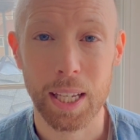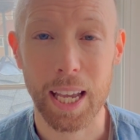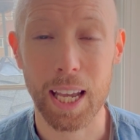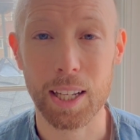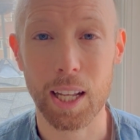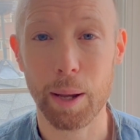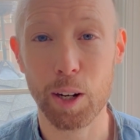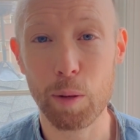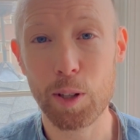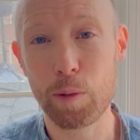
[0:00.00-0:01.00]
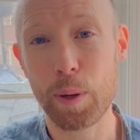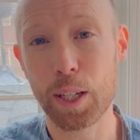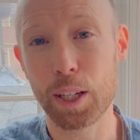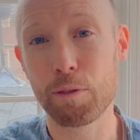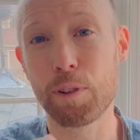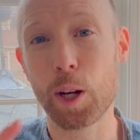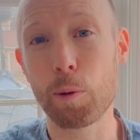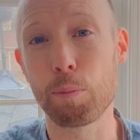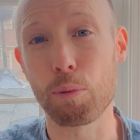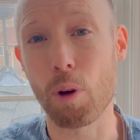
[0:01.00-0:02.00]
And I'm going to be speaking in very
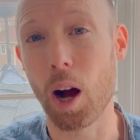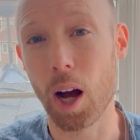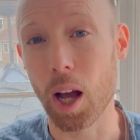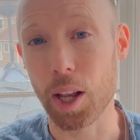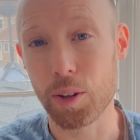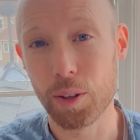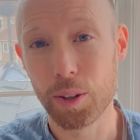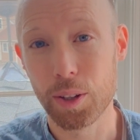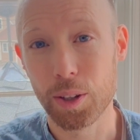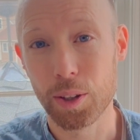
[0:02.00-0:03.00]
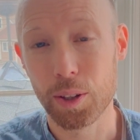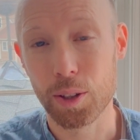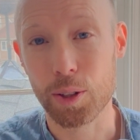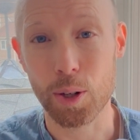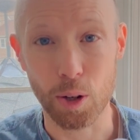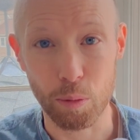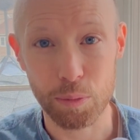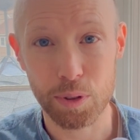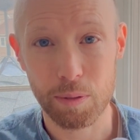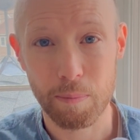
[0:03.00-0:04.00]
broad
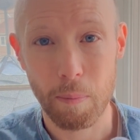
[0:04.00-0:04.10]
terms.